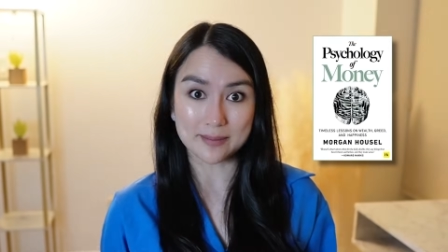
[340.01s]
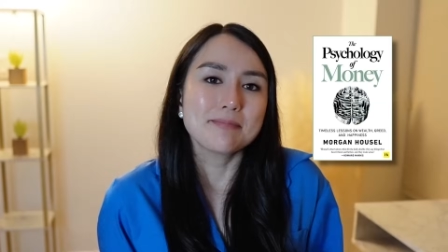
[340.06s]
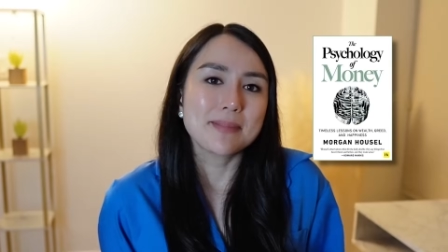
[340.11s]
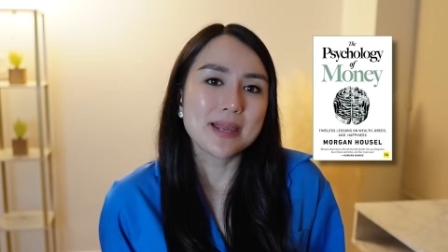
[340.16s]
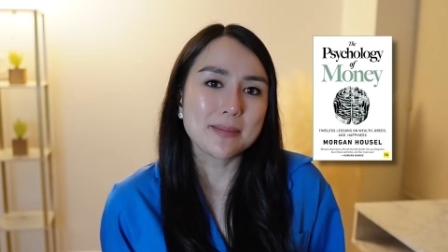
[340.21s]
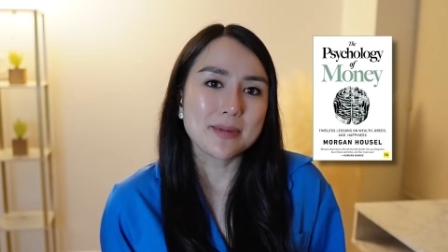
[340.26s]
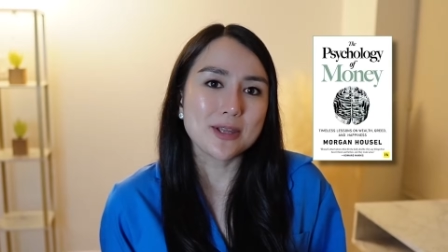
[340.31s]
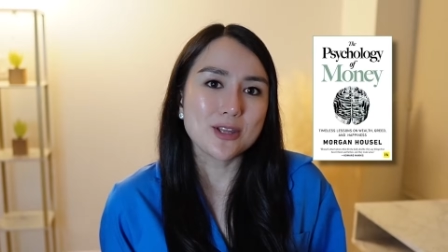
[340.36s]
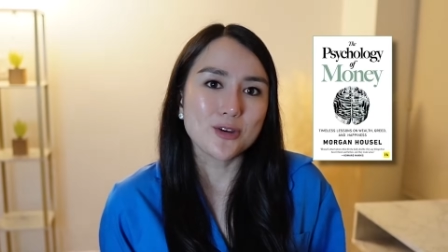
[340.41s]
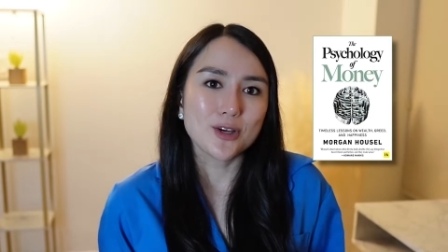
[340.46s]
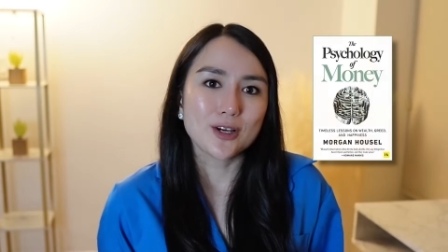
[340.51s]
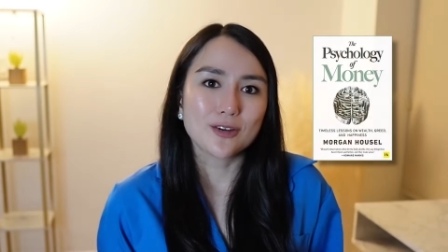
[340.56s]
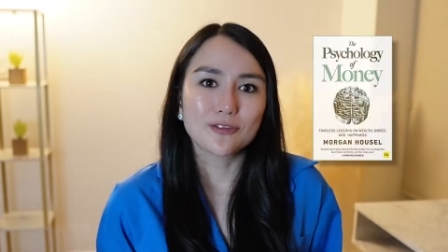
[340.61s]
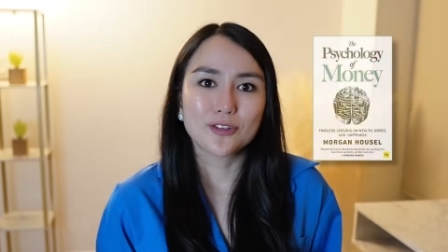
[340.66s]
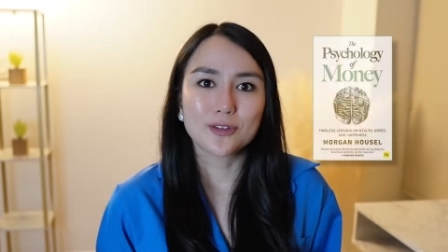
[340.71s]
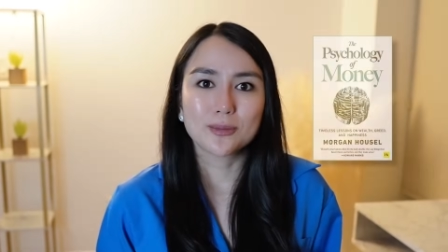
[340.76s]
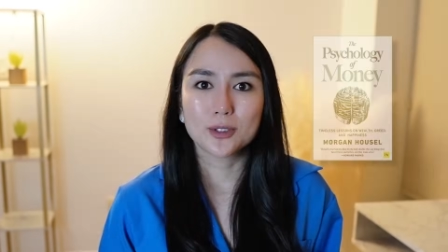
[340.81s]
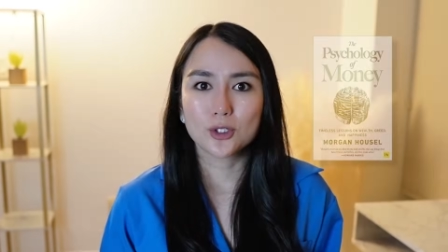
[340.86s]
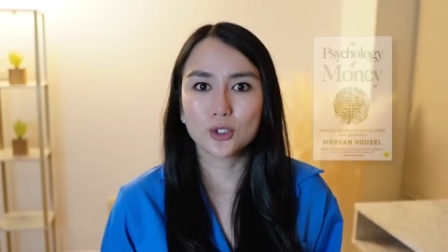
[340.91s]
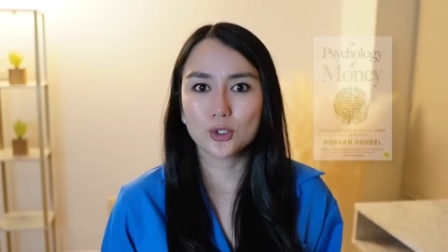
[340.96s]
Maybe you come
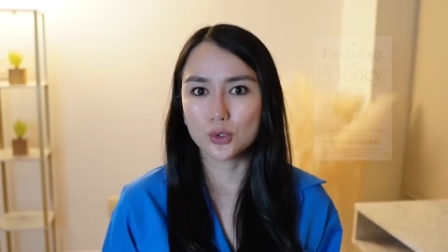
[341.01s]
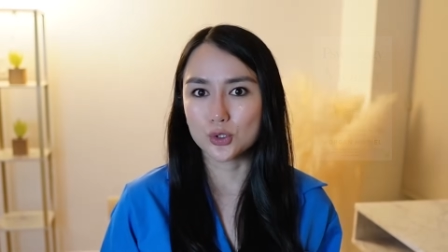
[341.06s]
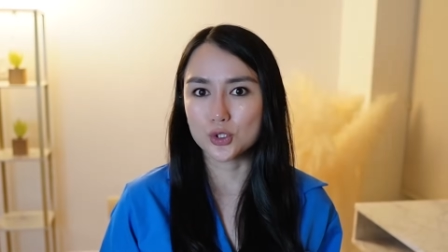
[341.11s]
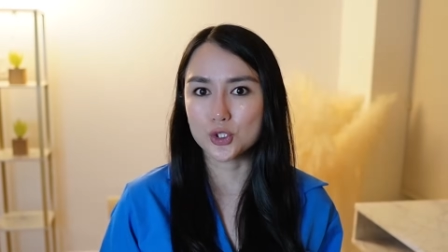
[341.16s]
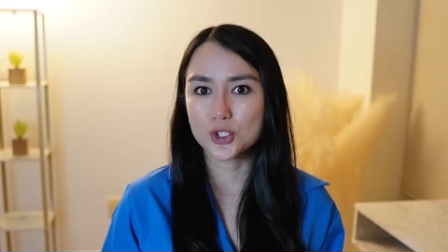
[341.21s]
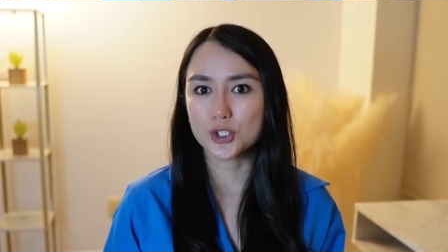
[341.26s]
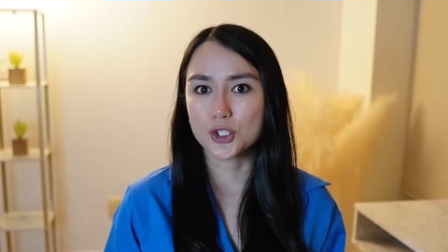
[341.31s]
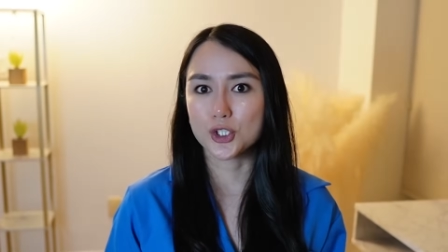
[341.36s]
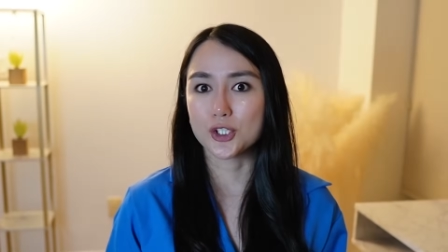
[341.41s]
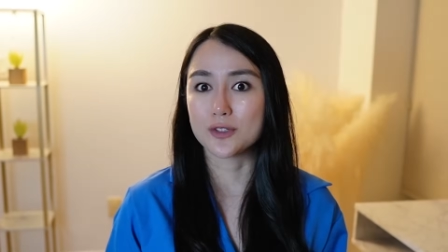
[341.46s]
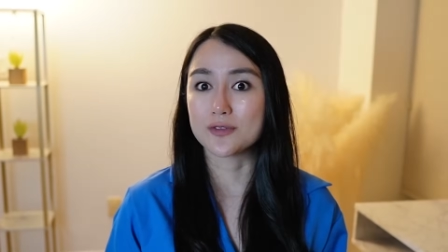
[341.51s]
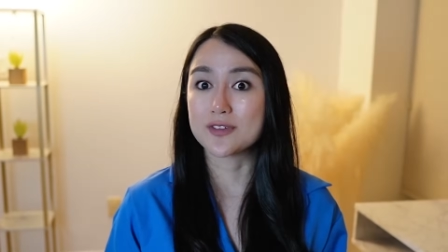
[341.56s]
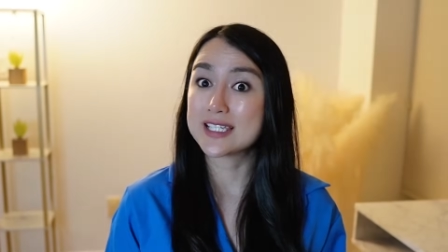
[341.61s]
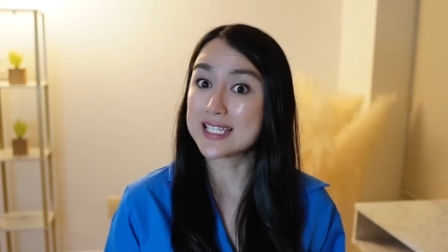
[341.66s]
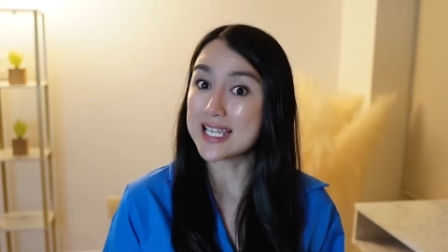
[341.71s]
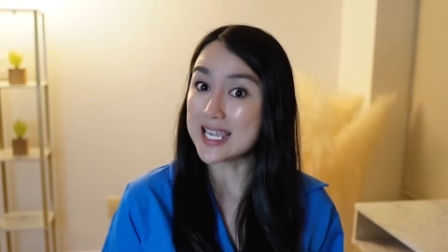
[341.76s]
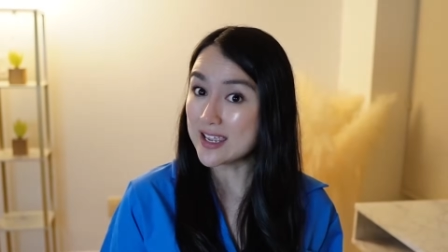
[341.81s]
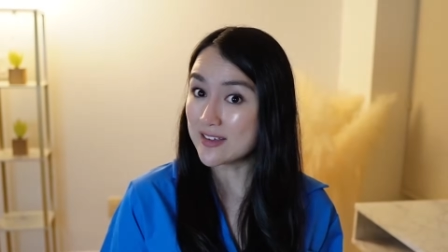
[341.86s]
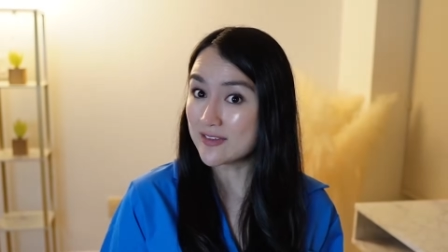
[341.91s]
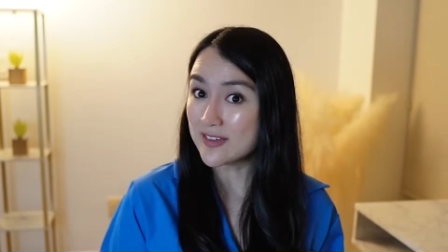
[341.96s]
from a culture of
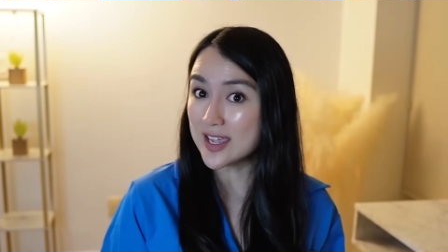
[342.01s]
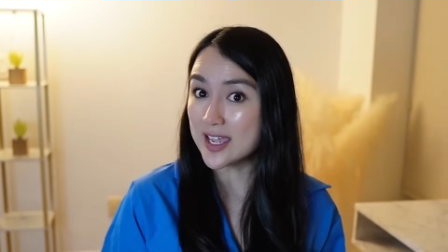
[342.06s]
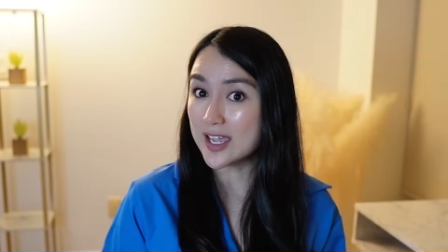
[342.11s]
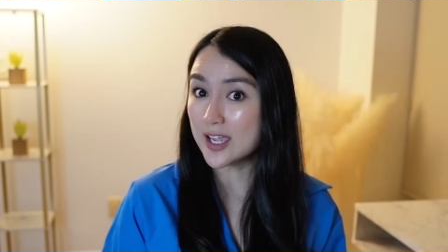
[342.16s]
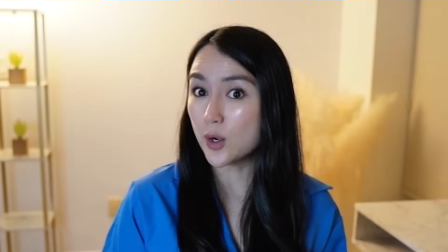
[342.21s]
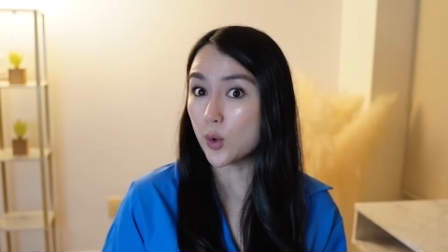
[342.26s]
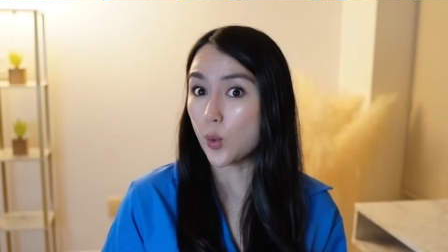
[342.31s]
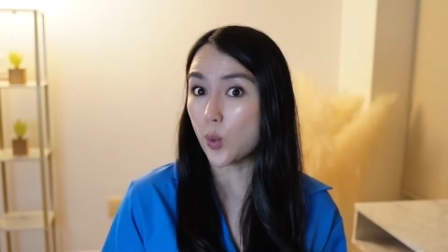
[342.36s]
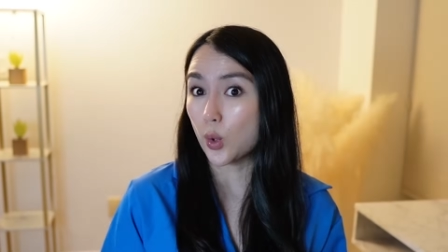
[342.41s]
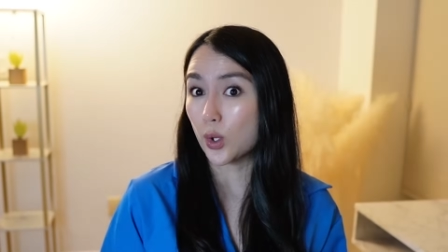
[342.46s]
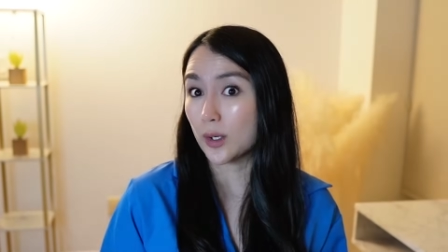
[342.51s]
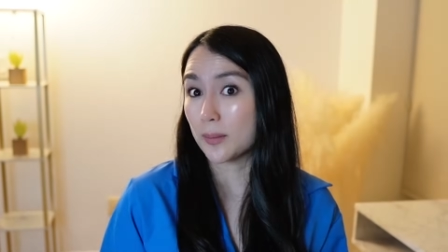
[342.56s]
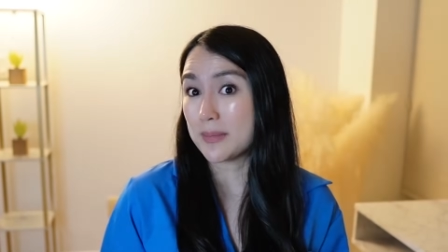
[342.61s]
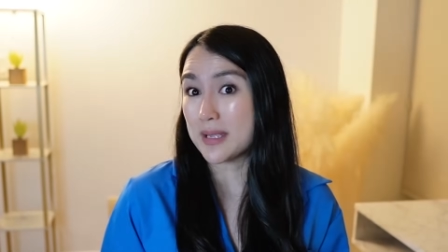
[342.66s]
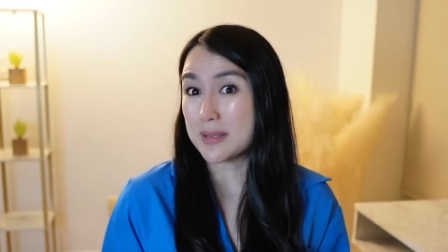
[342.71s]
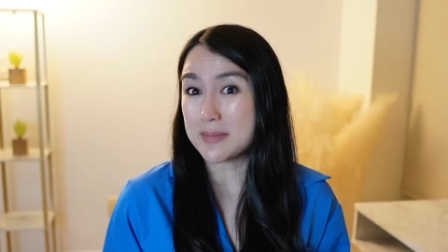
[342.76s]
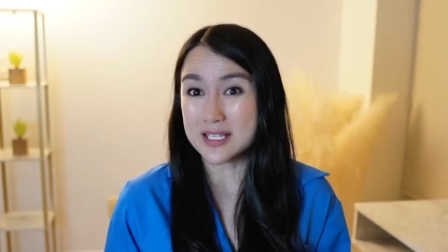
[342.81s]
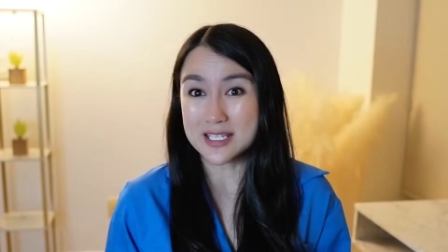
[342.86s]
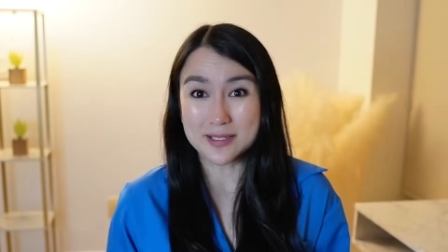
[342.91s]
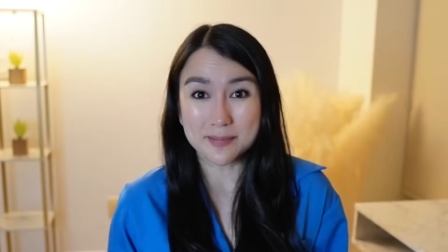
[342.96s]
saving or
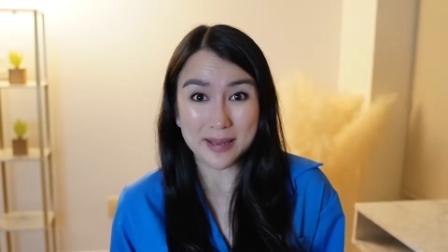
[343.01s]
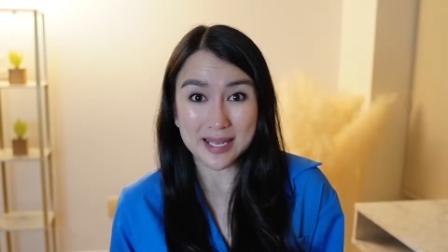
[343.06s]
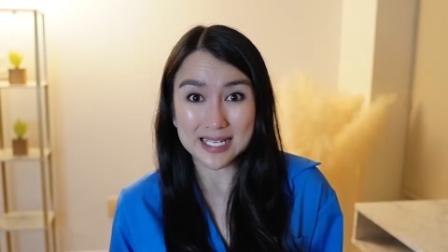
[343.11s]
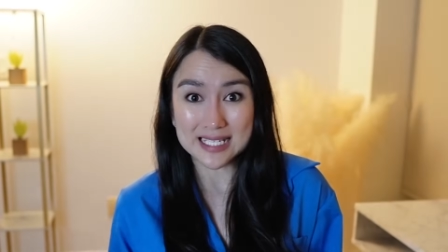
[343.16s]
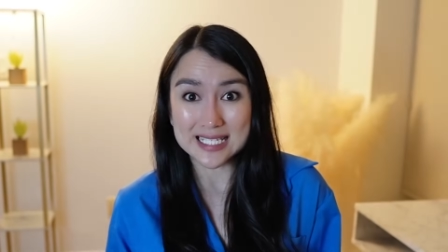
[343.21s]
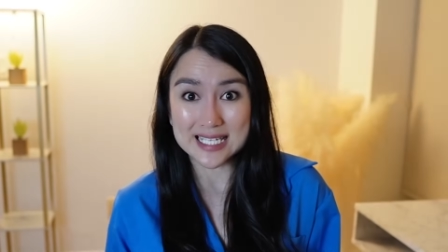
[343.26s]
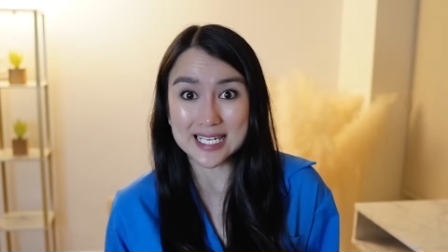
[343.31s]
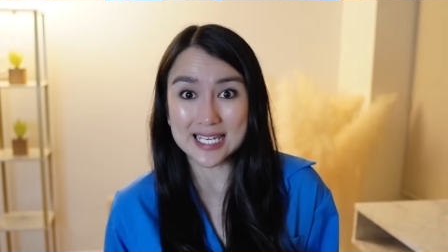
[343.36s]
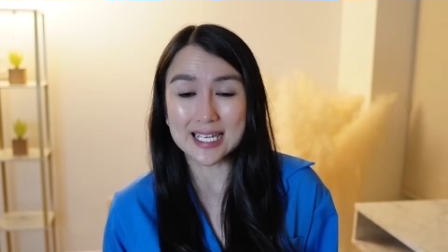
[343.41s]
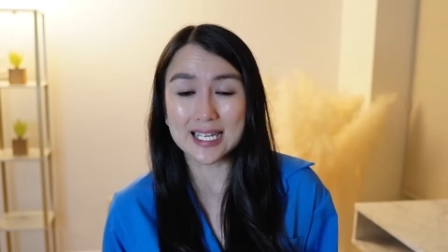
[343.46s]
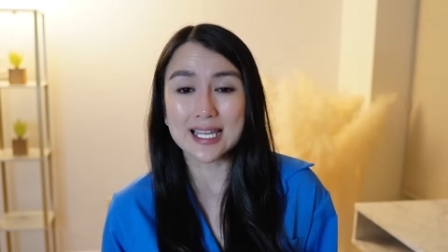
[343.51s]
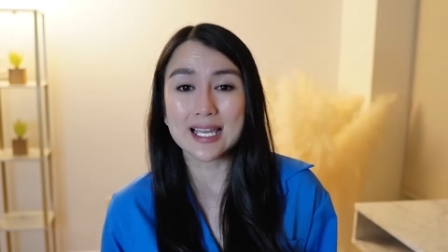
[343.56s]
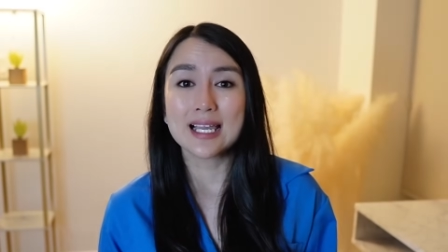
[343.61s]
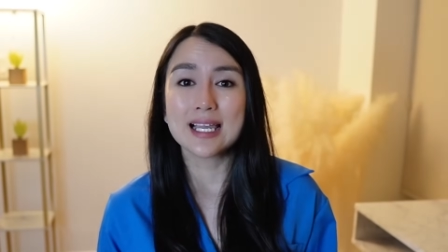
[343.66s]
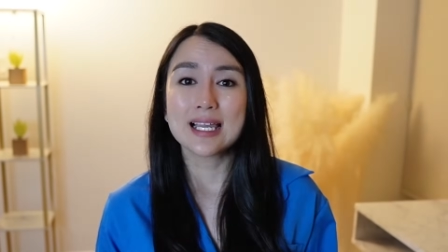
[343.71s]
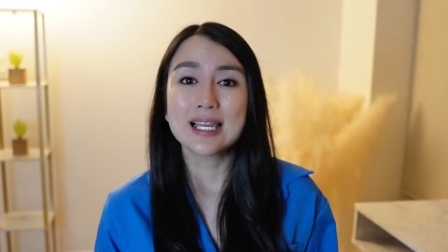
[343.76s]
maybe spending.